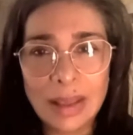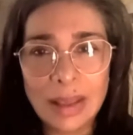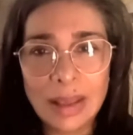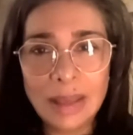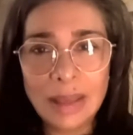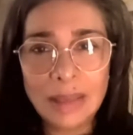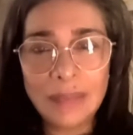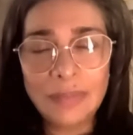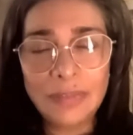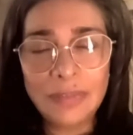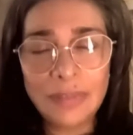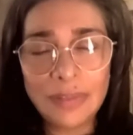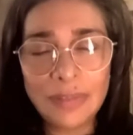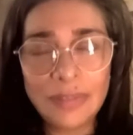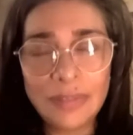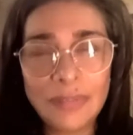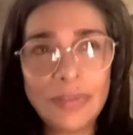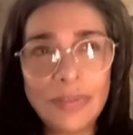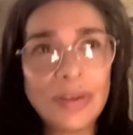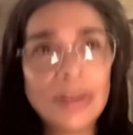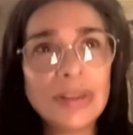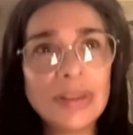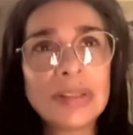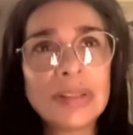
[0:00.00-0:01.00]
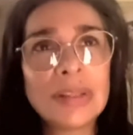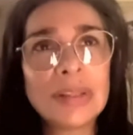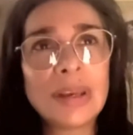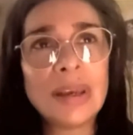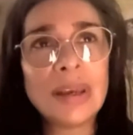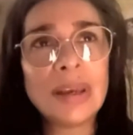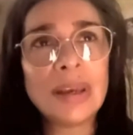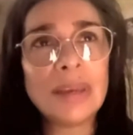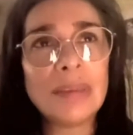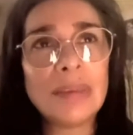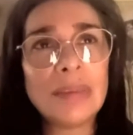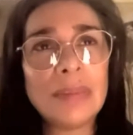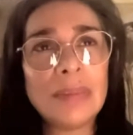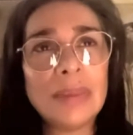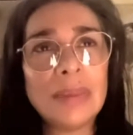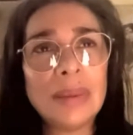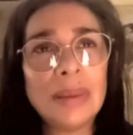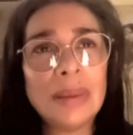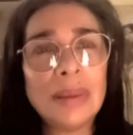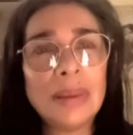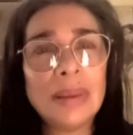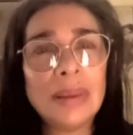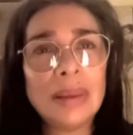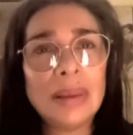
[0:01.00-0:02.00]
And for the first time,
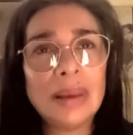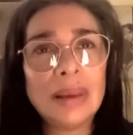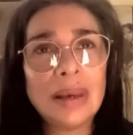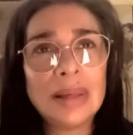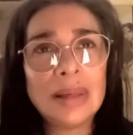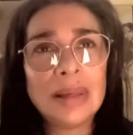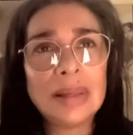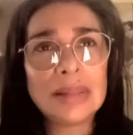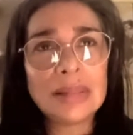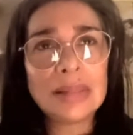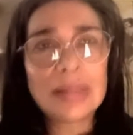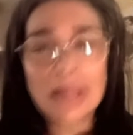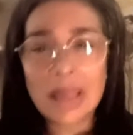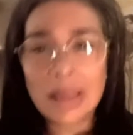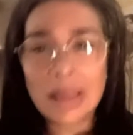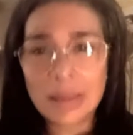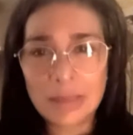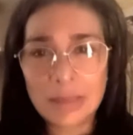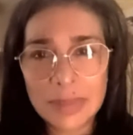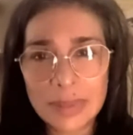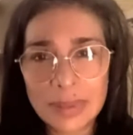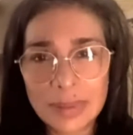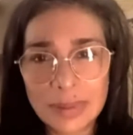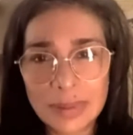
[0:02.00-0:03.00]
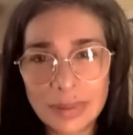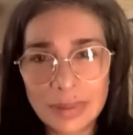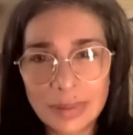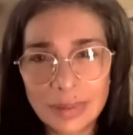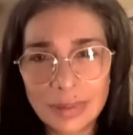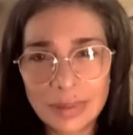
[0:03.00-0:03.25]
I slept.